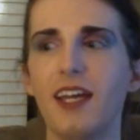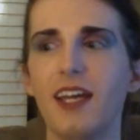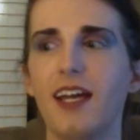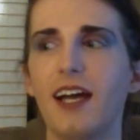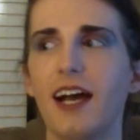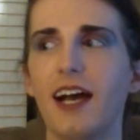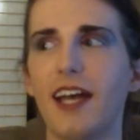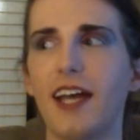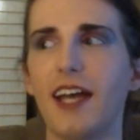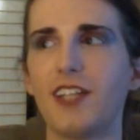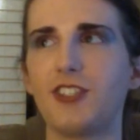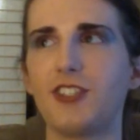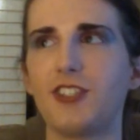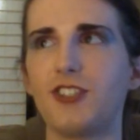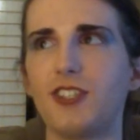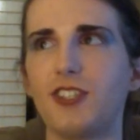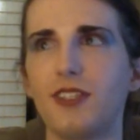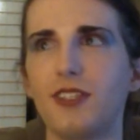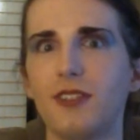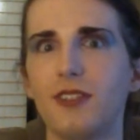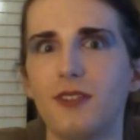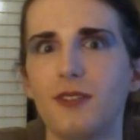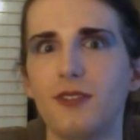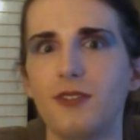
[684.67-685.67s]
I
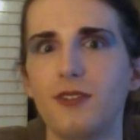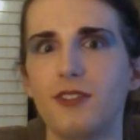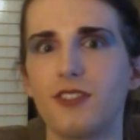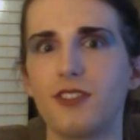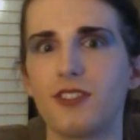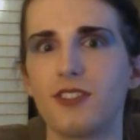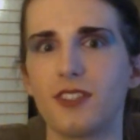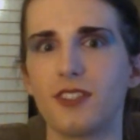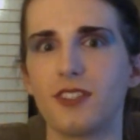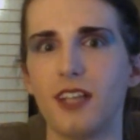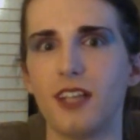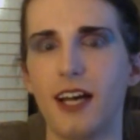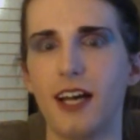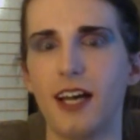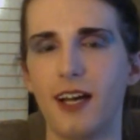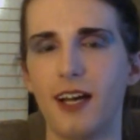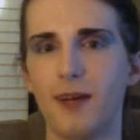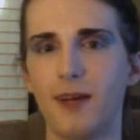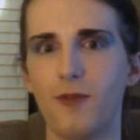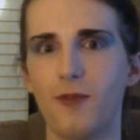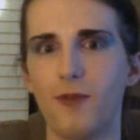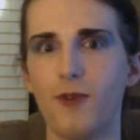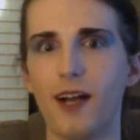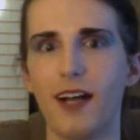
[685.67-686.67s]
choose
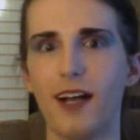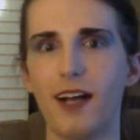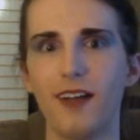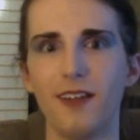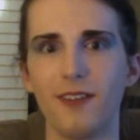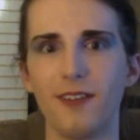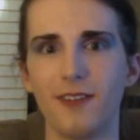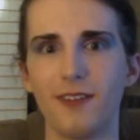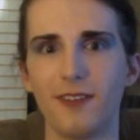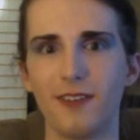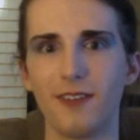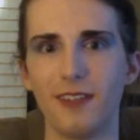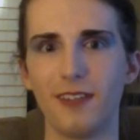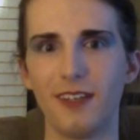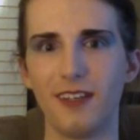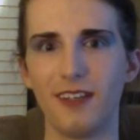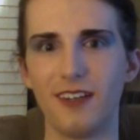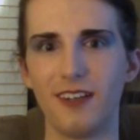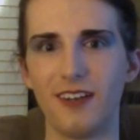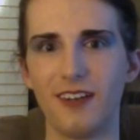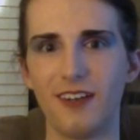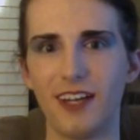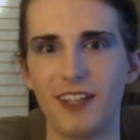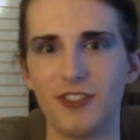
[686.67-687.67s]
wealth,
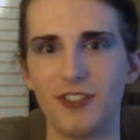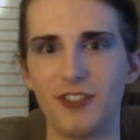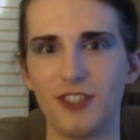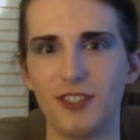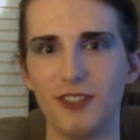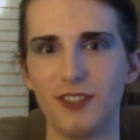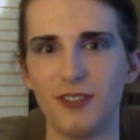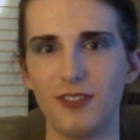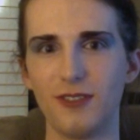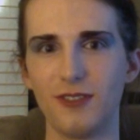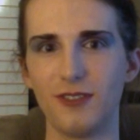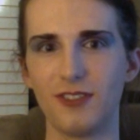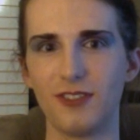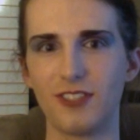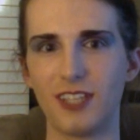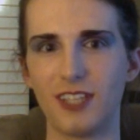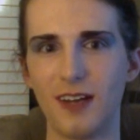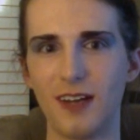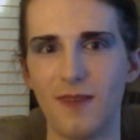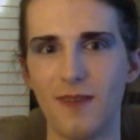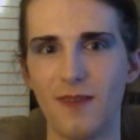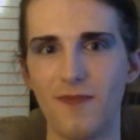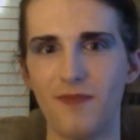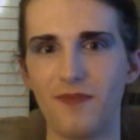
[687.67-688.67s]
I choose
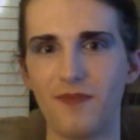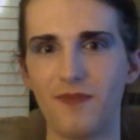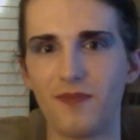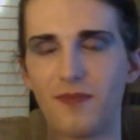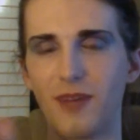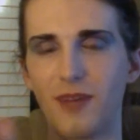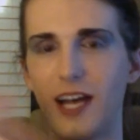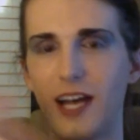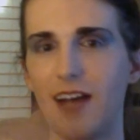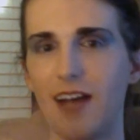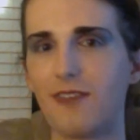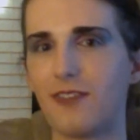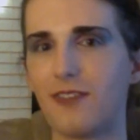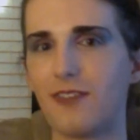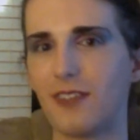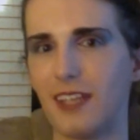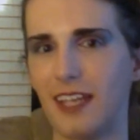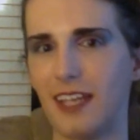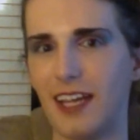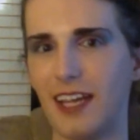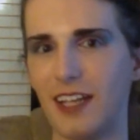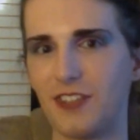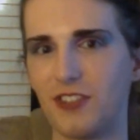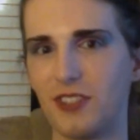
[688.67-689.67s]

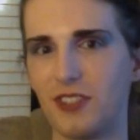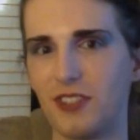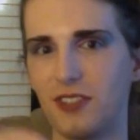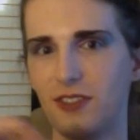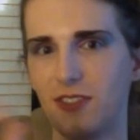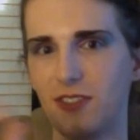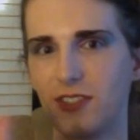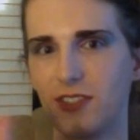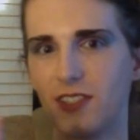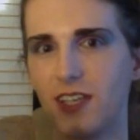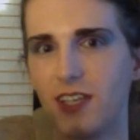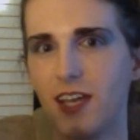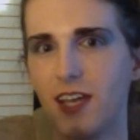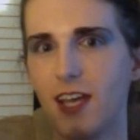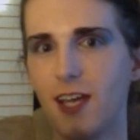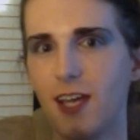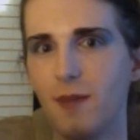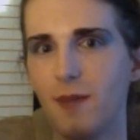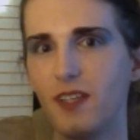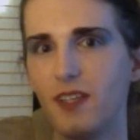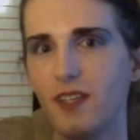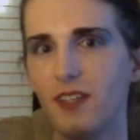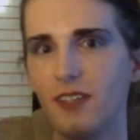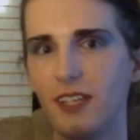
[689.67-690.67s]
poverty, I choose
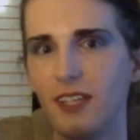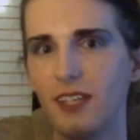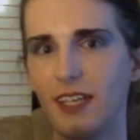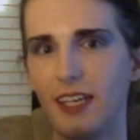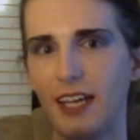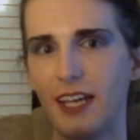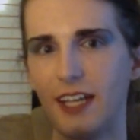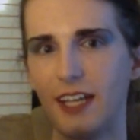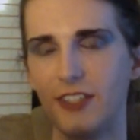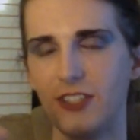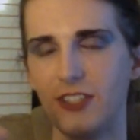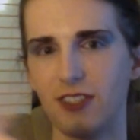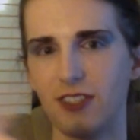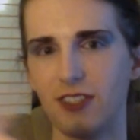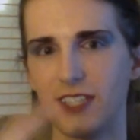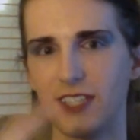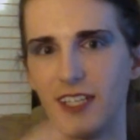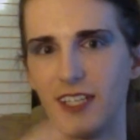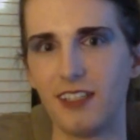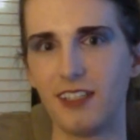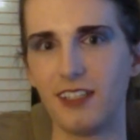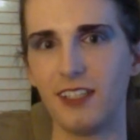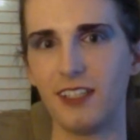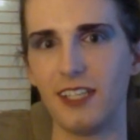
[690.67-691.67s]
beauty, I choose
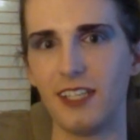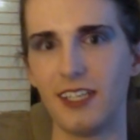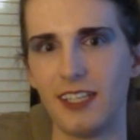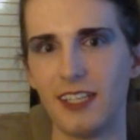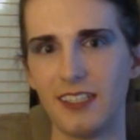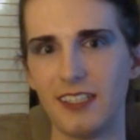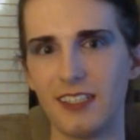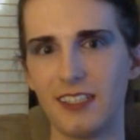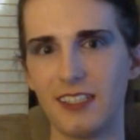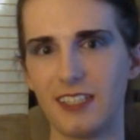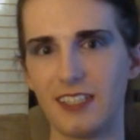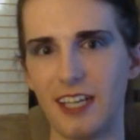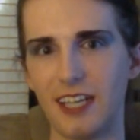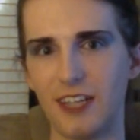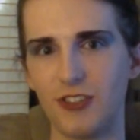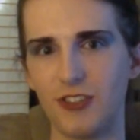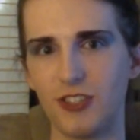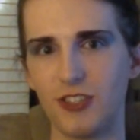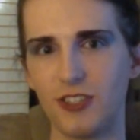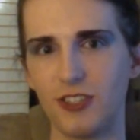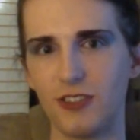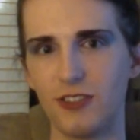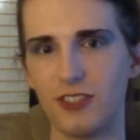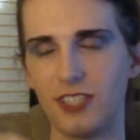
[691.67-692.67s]
ugliness, I
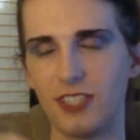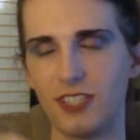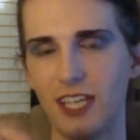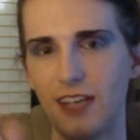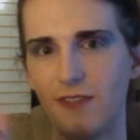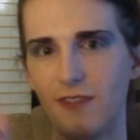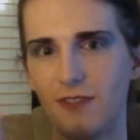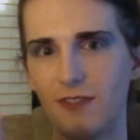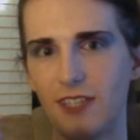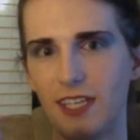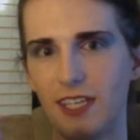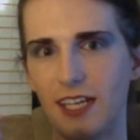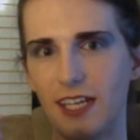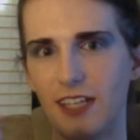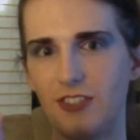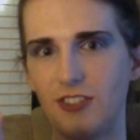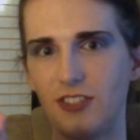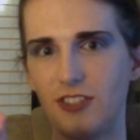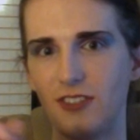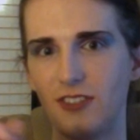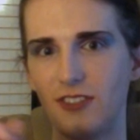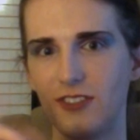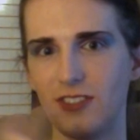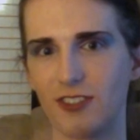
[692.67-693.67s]
choose safety, I
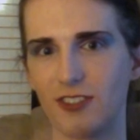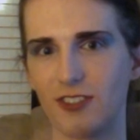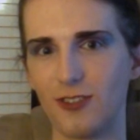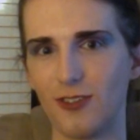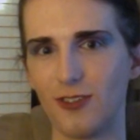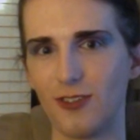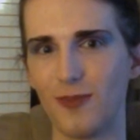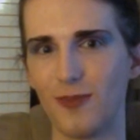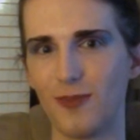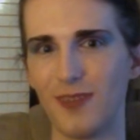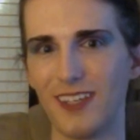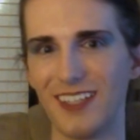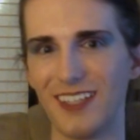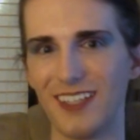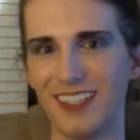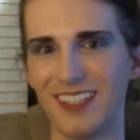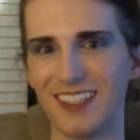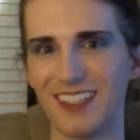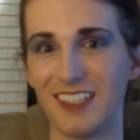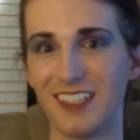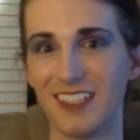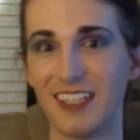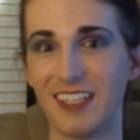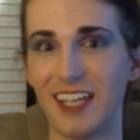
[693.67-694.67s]
choose
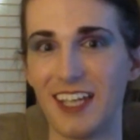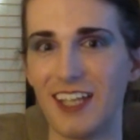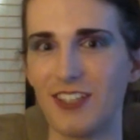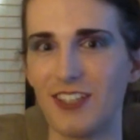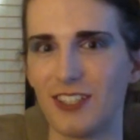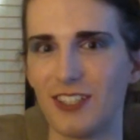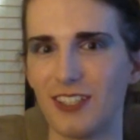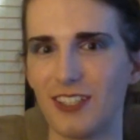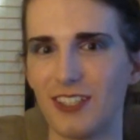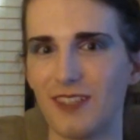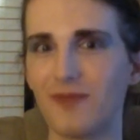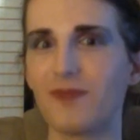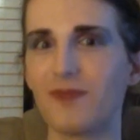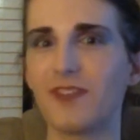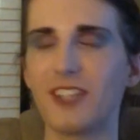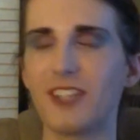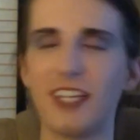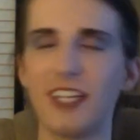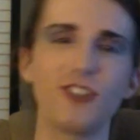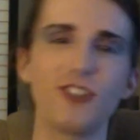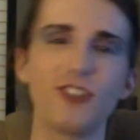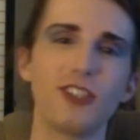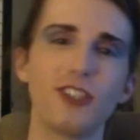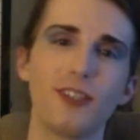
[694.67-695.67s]
scorpions and danger,
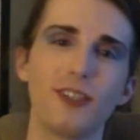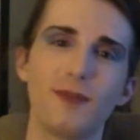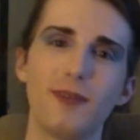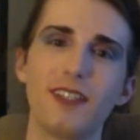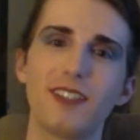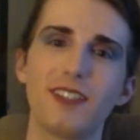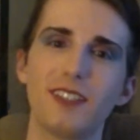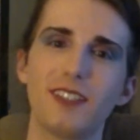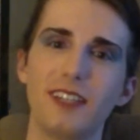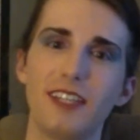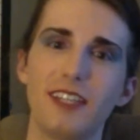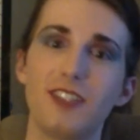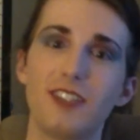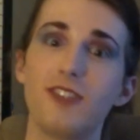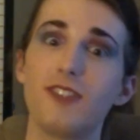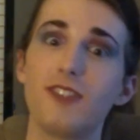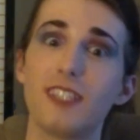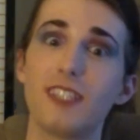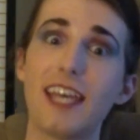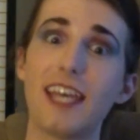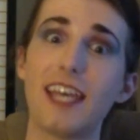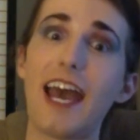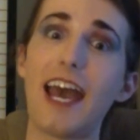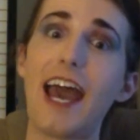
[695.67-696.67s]
basically. I choose
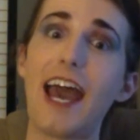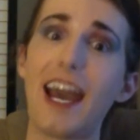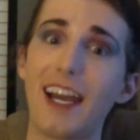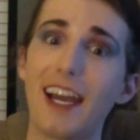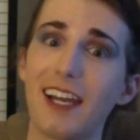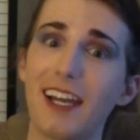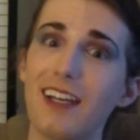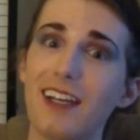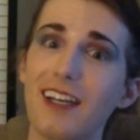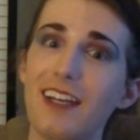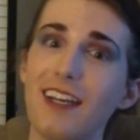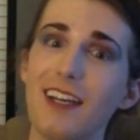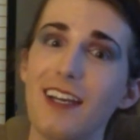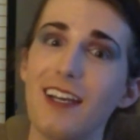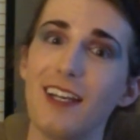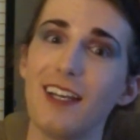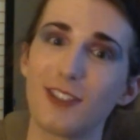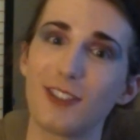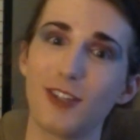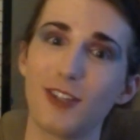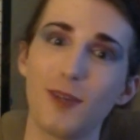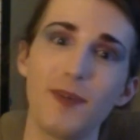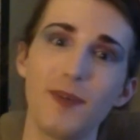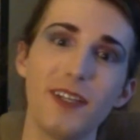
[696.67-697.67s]
attack.
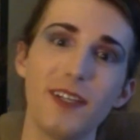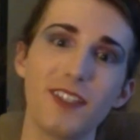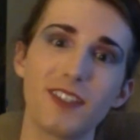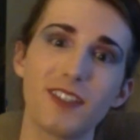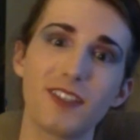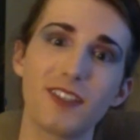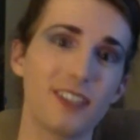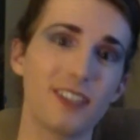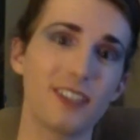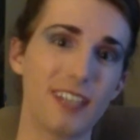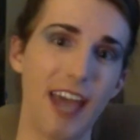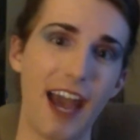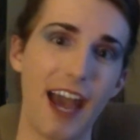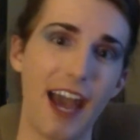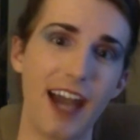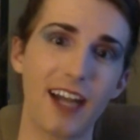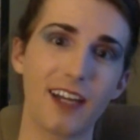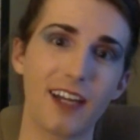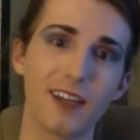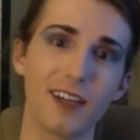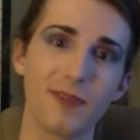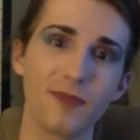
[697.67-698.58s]
Scorpions are attack.